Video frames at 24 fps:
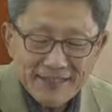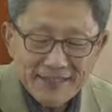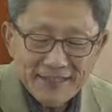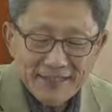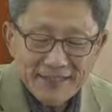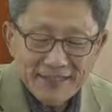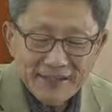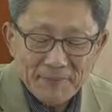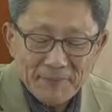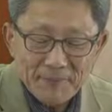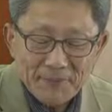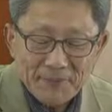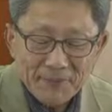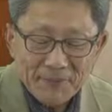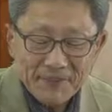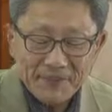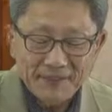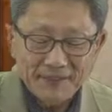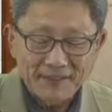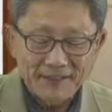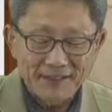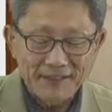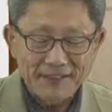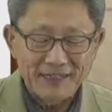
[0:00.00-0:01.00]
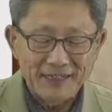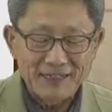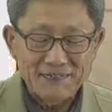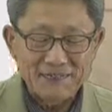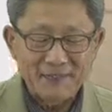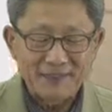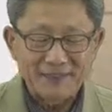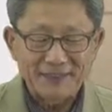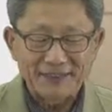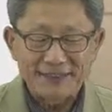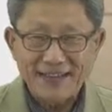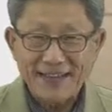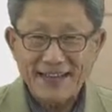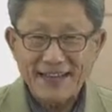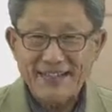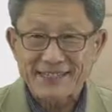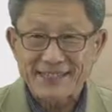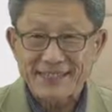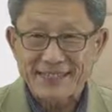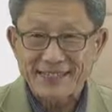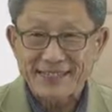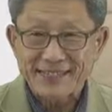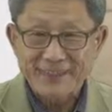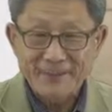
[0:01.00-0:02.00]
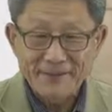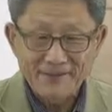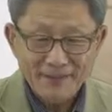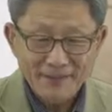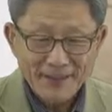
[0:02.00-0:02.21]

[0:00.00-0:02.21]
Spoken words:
component axis.